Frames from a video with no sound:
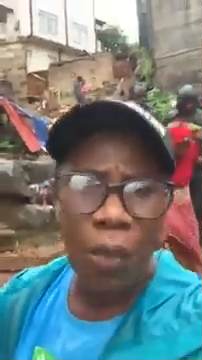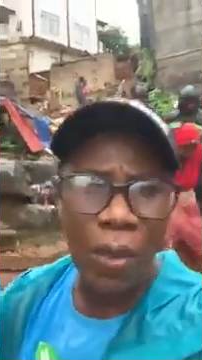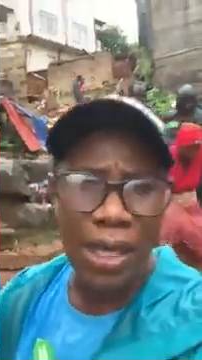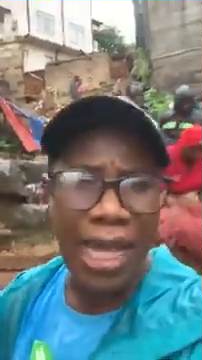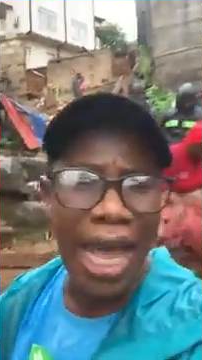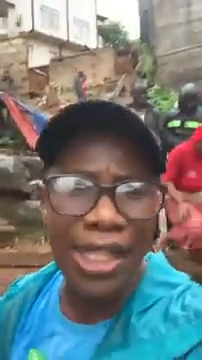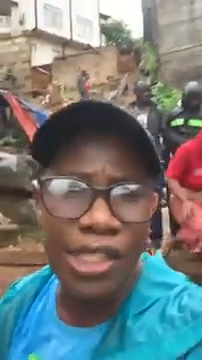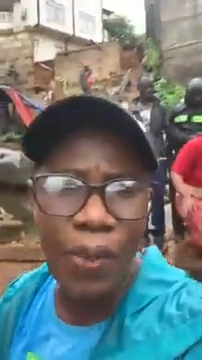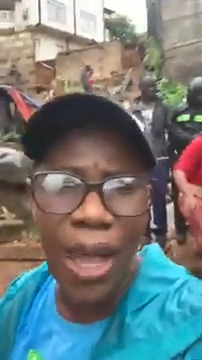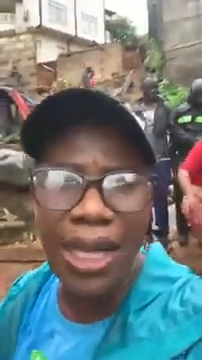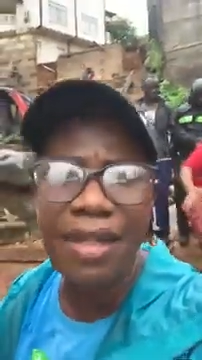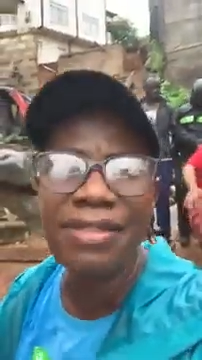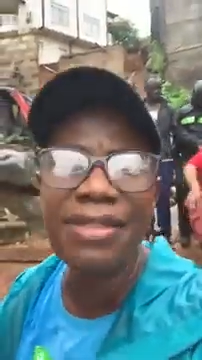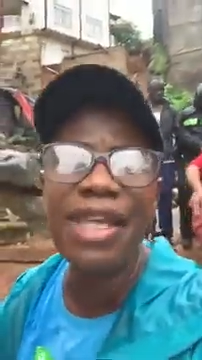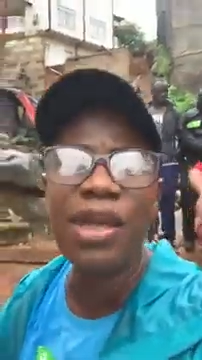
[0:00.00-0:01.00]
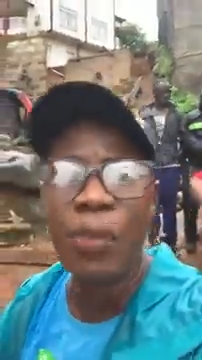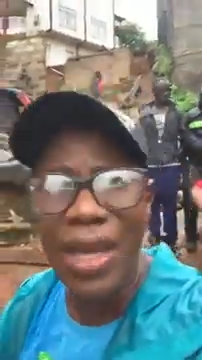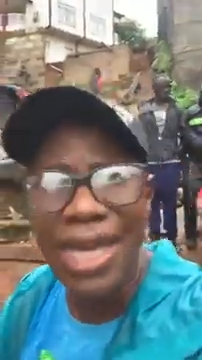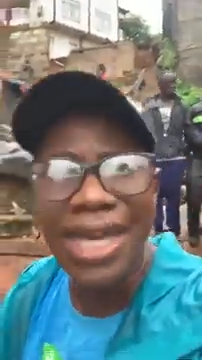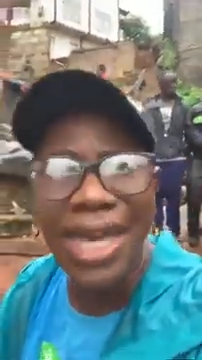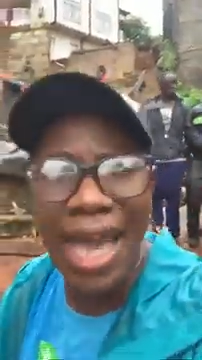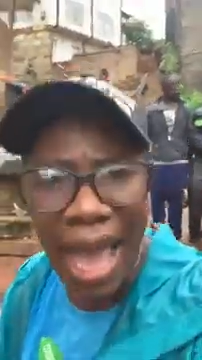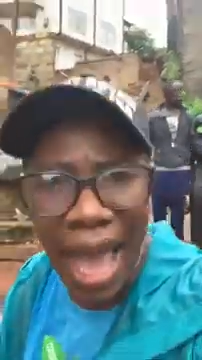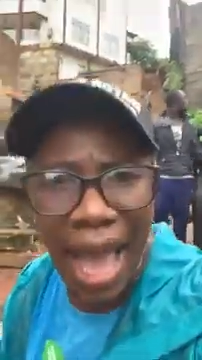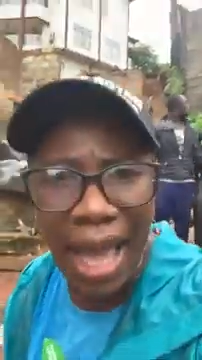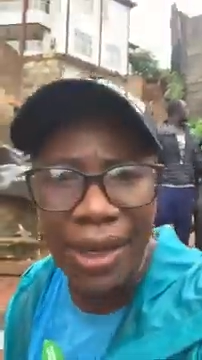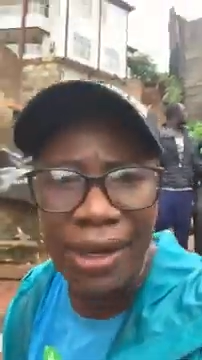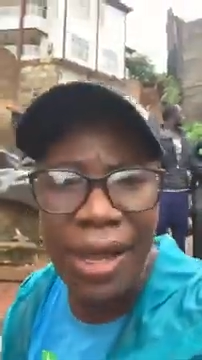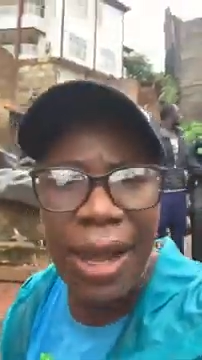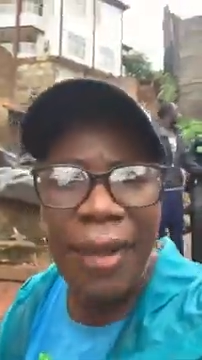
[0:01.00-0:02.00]
We can't do anything. We
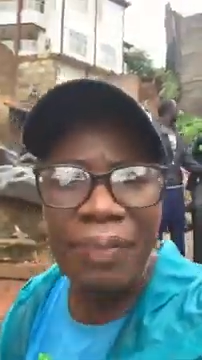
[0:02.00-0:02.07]
can.